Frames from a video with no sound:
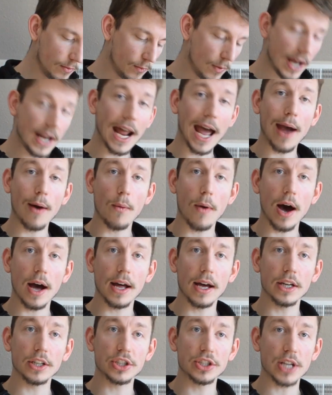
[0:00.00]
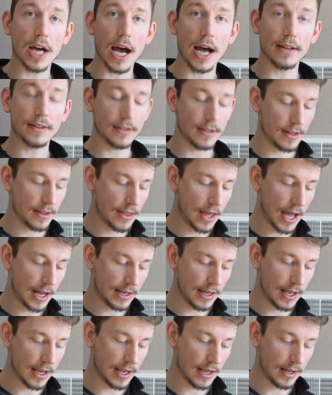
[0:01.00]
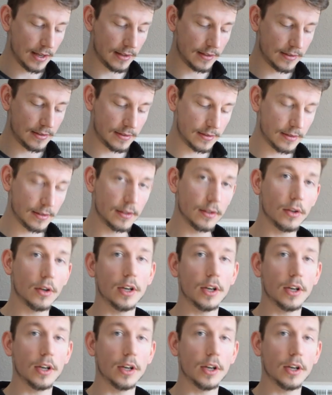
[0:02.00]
when I want a shot that is